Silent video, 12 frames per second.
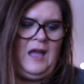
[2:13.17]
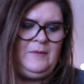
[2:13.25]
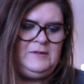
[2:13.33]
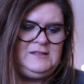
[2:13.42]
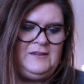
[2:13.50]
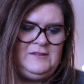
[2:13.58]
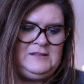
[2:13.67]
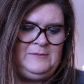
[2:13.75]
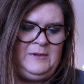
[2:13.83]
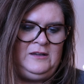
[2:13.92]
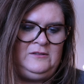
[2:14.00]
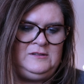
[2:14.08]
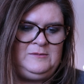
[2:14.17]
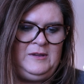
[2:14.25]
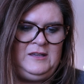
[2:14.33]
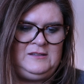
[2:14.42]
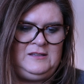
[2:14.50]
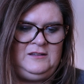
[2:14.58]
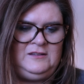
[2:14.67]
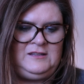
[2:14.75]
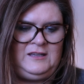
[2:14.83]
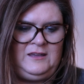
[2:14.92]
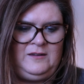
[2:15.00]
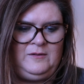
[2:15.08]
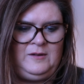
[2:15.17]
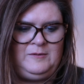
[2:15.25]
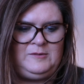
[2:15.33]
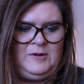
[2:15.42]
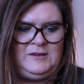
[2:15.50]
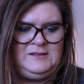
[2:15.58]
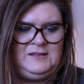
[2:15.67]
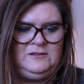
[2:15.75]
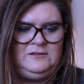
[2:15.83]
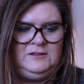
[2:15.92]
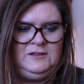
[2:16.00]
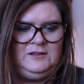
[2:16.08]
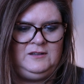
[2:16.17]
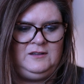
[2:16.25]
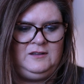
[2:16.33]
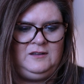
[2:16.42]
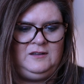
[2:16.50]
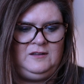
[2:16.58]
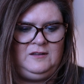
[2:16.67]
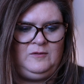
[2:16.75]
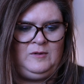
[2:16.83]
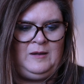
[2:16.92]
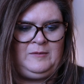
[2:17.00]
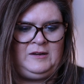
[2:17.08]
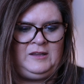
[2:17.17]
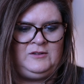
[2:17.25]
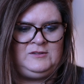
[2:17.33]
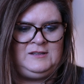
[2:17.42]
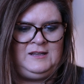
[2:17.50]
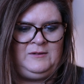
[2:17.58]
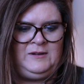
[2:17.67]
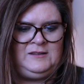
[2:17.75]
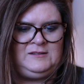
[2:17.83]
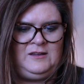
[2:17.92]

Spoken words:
I want to see if it smells, because it looks like it, well, that was probably sealed. Well, I'm going to use it anyway,